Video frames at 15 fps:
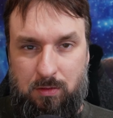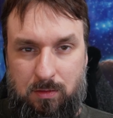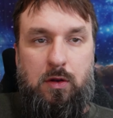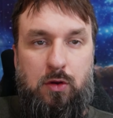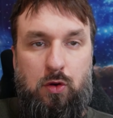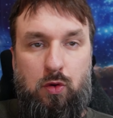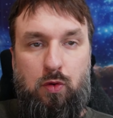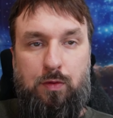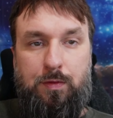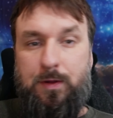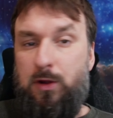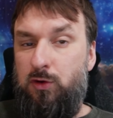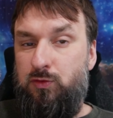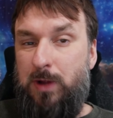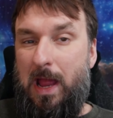
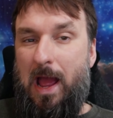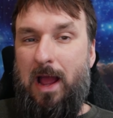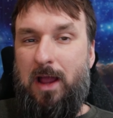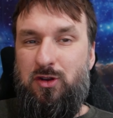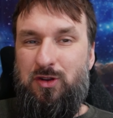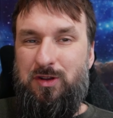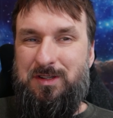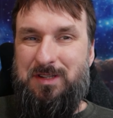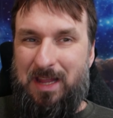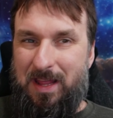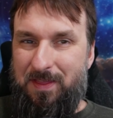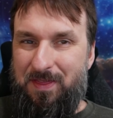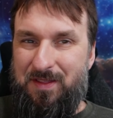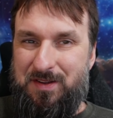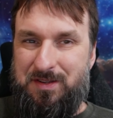Nuclear reactions
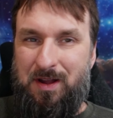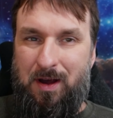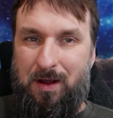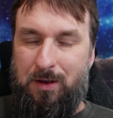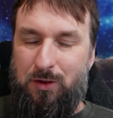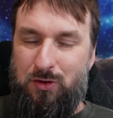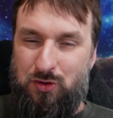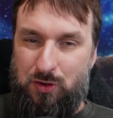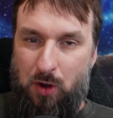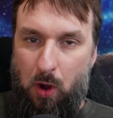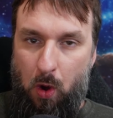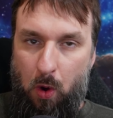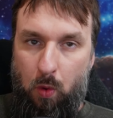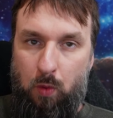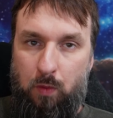in the sun should
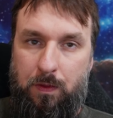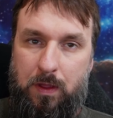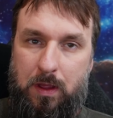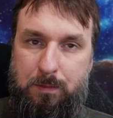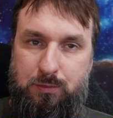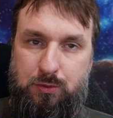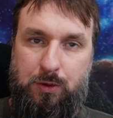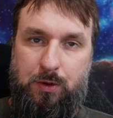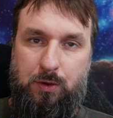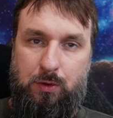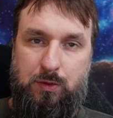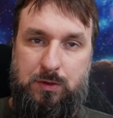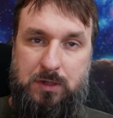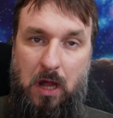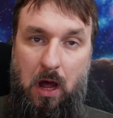only
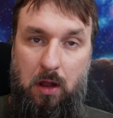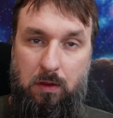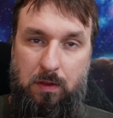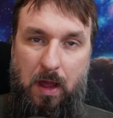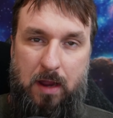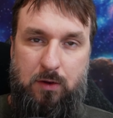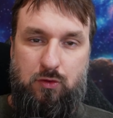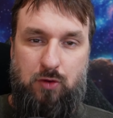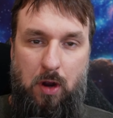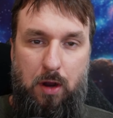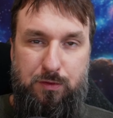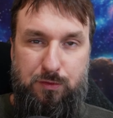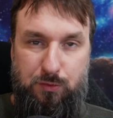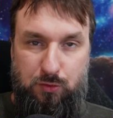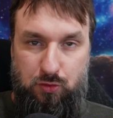produce
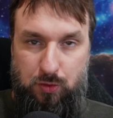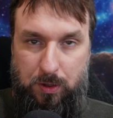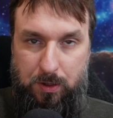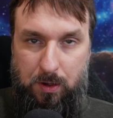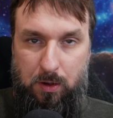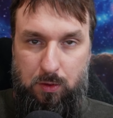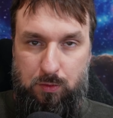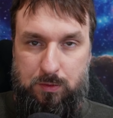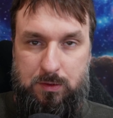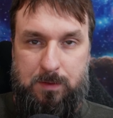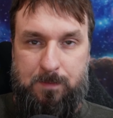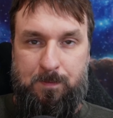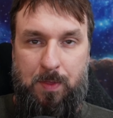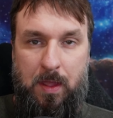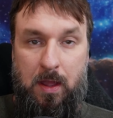electron neutrinos.
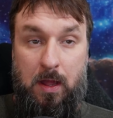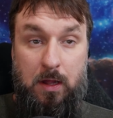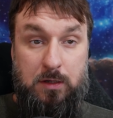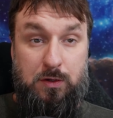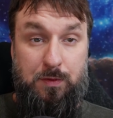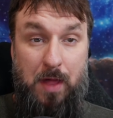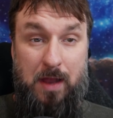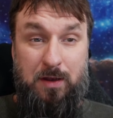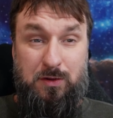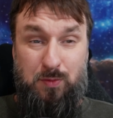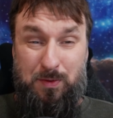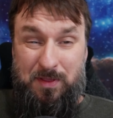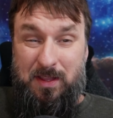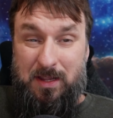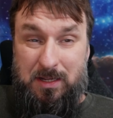So that is
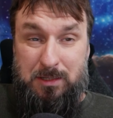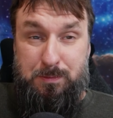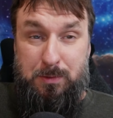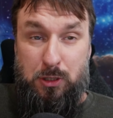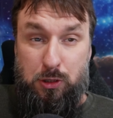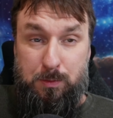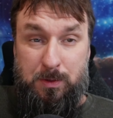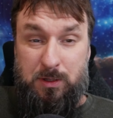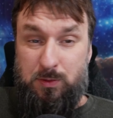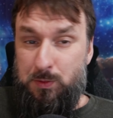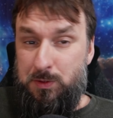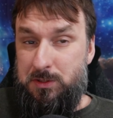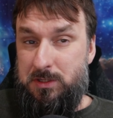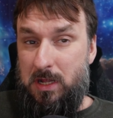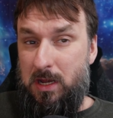what the experiments were
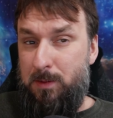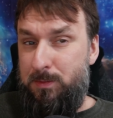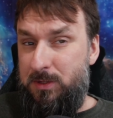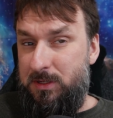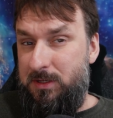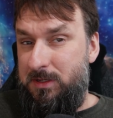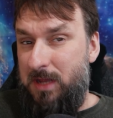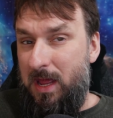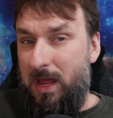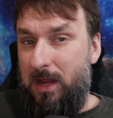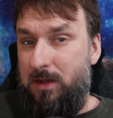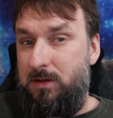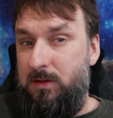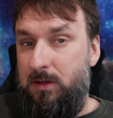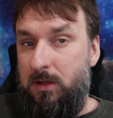set up to
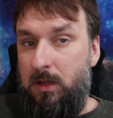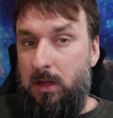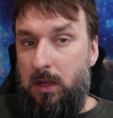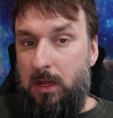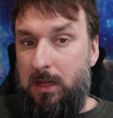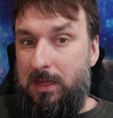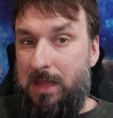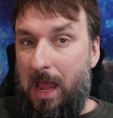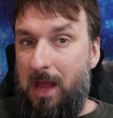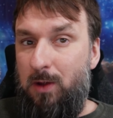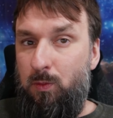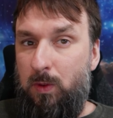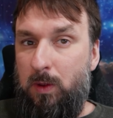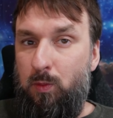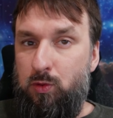detect. Yet
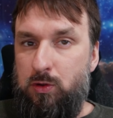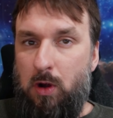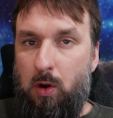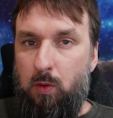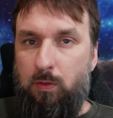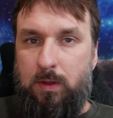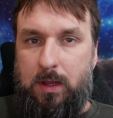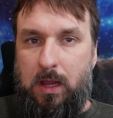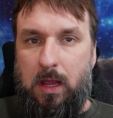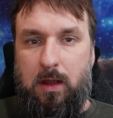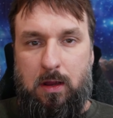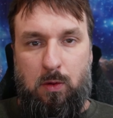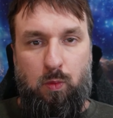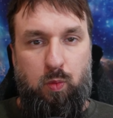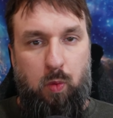we were only
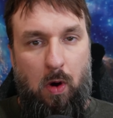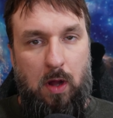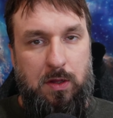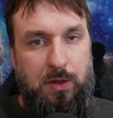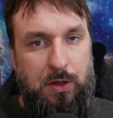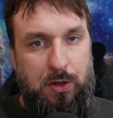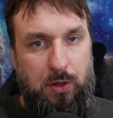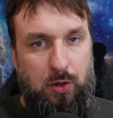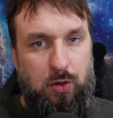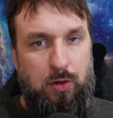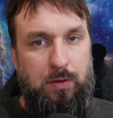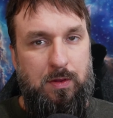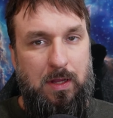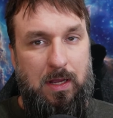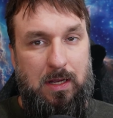getting
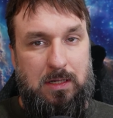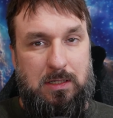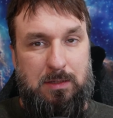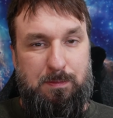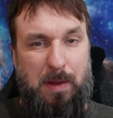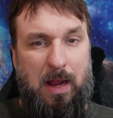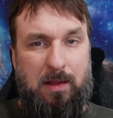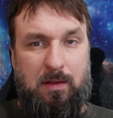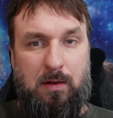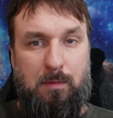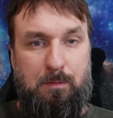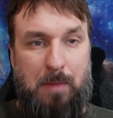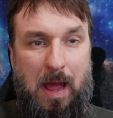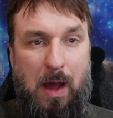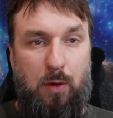1/3 the expected
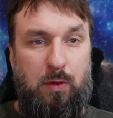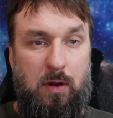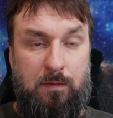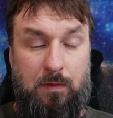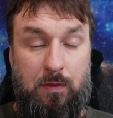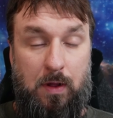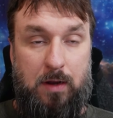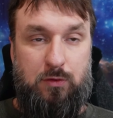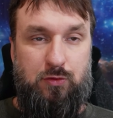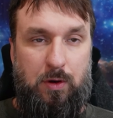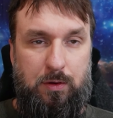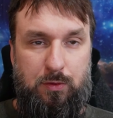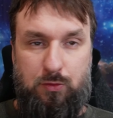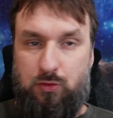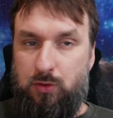amount of
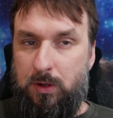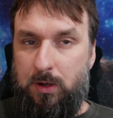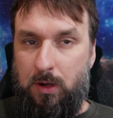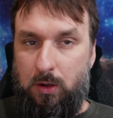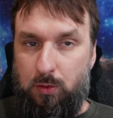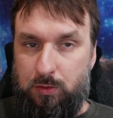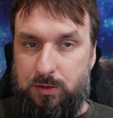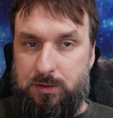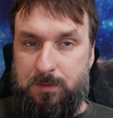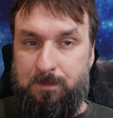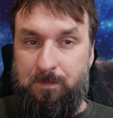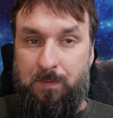electron neutrinos.